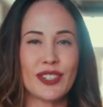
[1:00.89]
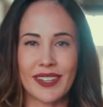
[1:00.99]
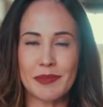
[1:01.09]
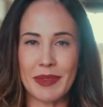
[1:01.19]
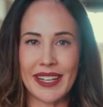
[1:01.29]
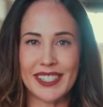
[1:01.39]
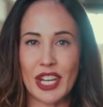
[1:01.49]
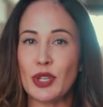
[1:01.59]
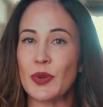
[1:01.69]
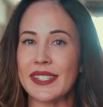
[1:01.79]
just
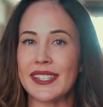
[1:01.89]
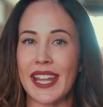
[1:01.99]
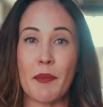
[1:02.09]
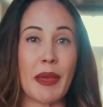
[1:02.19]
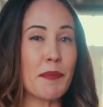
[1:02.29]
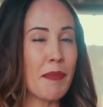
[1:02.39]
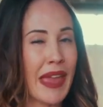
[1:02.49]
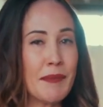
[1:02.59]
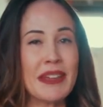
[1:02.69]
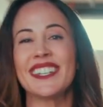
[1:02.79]
minutes, you can set up a
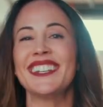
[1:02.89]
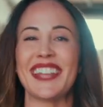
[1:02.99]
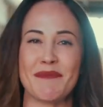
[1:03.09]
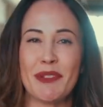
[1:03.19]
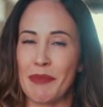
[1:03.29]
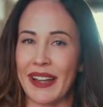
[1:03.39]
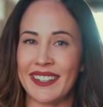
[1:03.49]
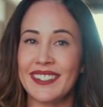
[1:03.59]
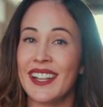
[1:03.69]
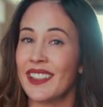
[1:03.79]
payment enabled
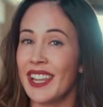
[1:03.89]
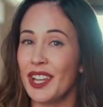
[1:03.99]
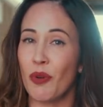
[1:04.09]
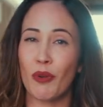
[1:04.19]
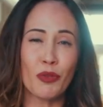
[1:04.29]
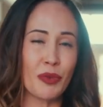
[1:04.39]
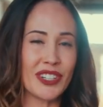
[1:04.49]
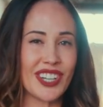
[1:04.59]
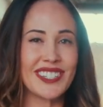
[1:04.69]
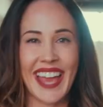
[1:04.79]
button, link, or
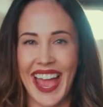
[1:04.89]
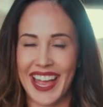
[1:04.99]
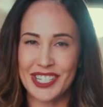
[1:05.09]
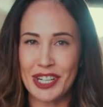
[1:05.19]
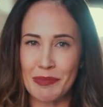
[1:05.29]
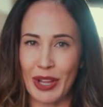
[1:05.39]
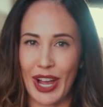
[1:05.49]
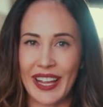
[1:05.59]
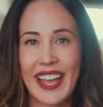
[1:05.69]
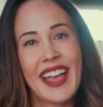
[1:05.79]
widget to add to your
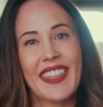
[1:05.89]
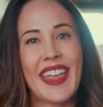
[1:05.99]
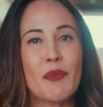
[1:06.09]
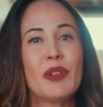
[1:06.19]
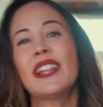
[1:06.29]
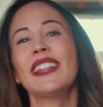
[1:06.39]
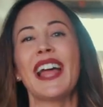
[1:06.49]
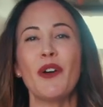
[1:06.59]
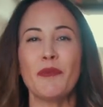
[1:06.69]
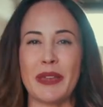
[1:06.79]
blog that will
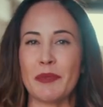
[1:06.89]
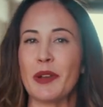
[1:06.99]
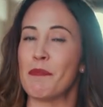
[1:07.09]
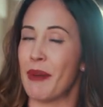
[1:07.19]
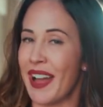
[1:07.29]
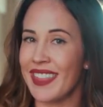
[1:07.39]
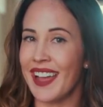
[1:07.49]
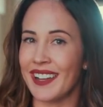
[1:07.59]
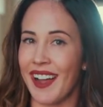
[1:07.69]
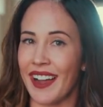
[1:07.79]
allow people to buy
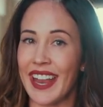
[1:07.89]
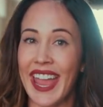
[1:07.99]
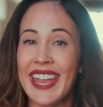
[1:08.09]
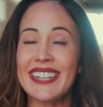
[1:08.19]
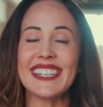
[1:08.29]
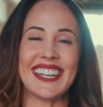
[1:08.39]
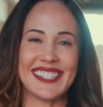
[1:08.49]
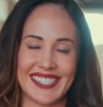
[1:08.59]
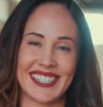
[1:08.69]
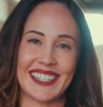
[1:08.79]
that guide and
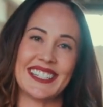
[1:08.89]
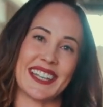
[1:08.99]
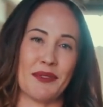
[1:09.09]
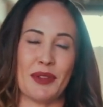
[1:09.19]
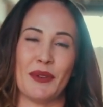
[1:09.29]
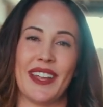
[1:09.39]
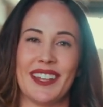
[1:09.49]
instantly download